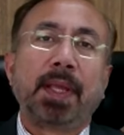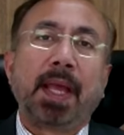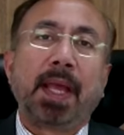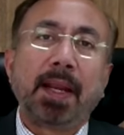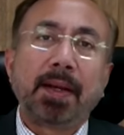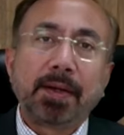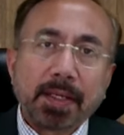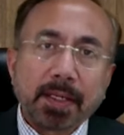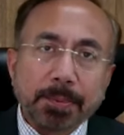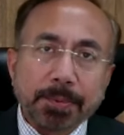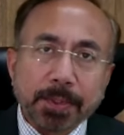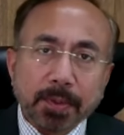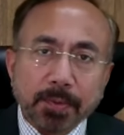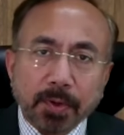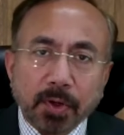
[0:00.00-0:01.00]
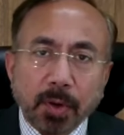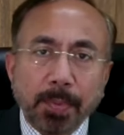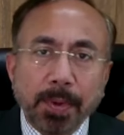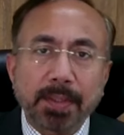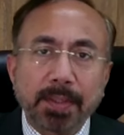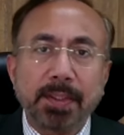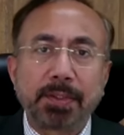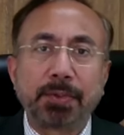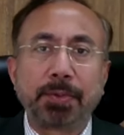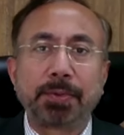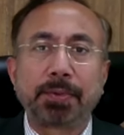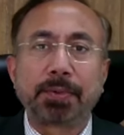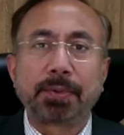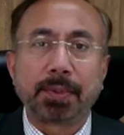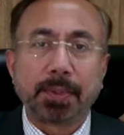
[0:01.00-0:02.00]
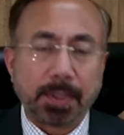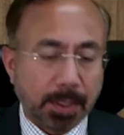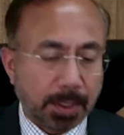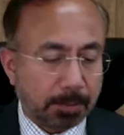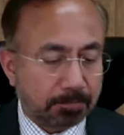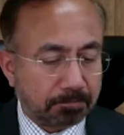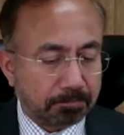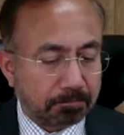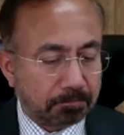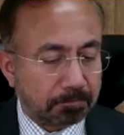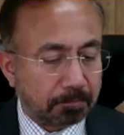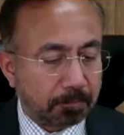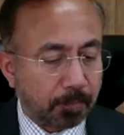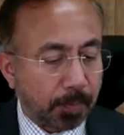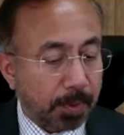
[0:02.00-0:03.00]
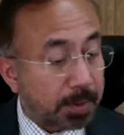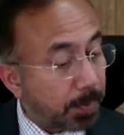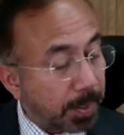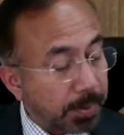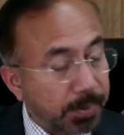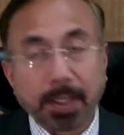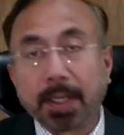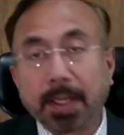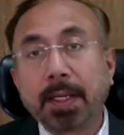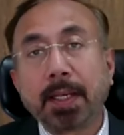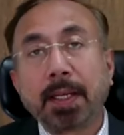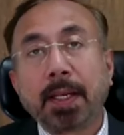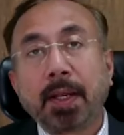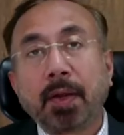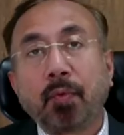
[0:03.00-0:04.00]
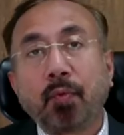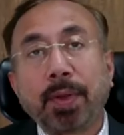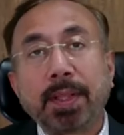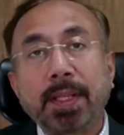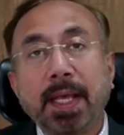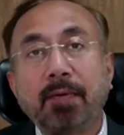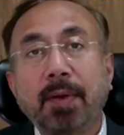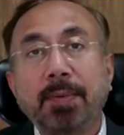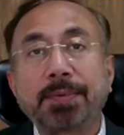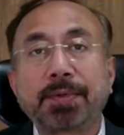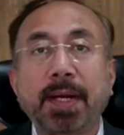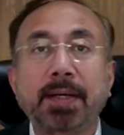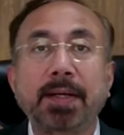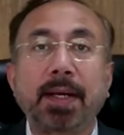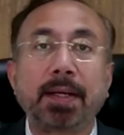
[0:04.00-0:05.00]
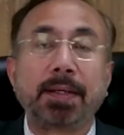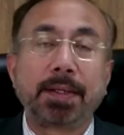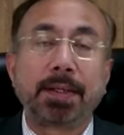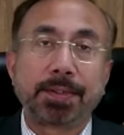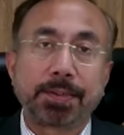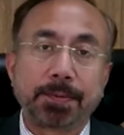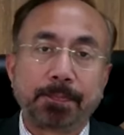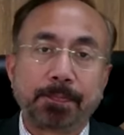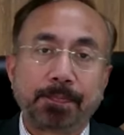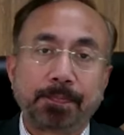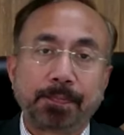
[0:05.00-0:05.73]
And decryption of the complex issues, uh, especially when they have abstract ideas.